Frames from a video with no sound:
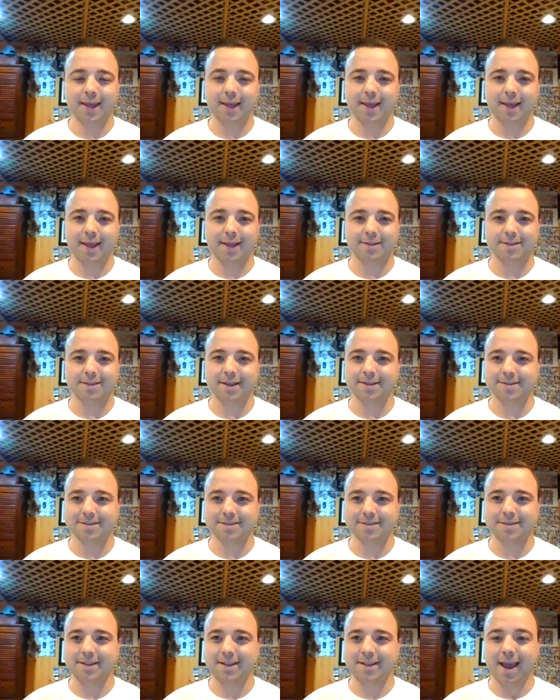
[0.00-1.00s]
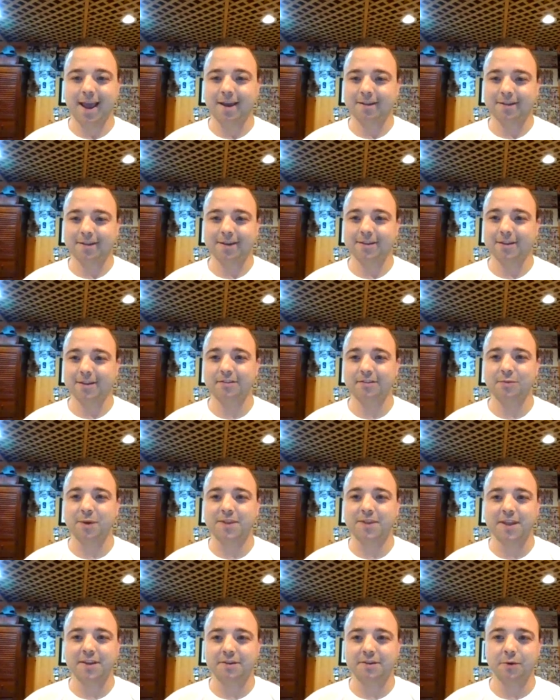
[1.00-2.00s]
it's it's yeah, like this is
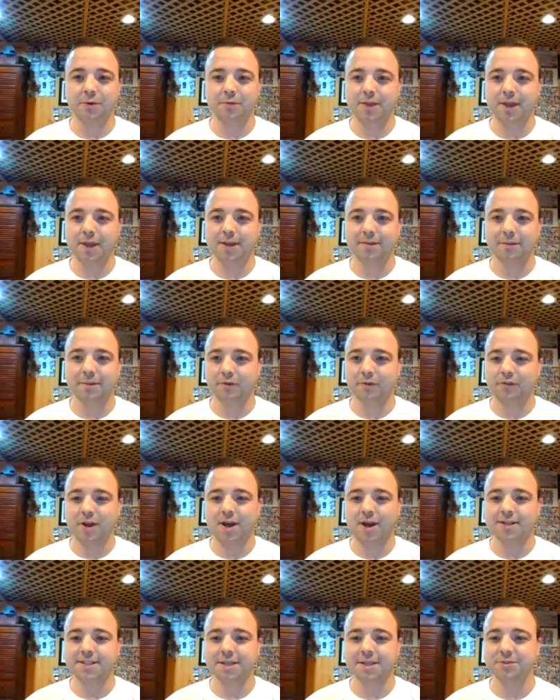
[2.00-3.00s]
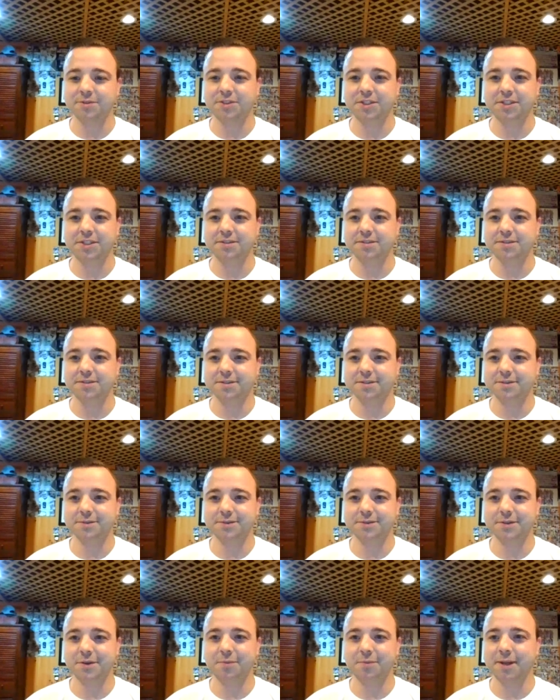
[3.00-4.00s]
what they do. They they're just content machines.
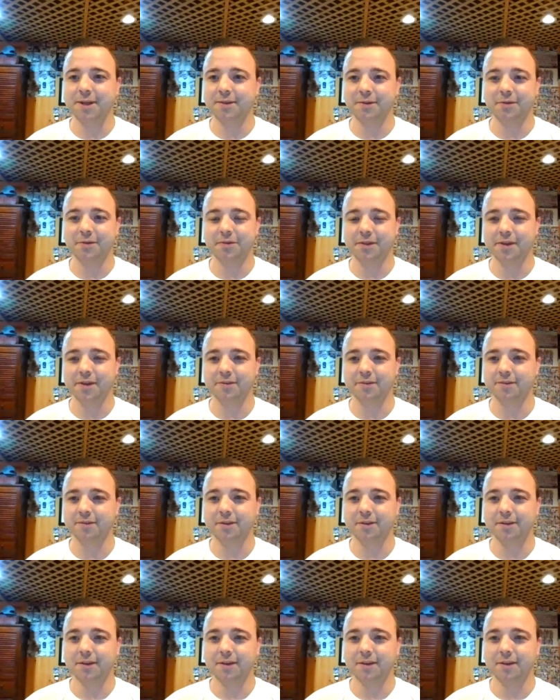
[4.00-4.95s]
There's so many little things.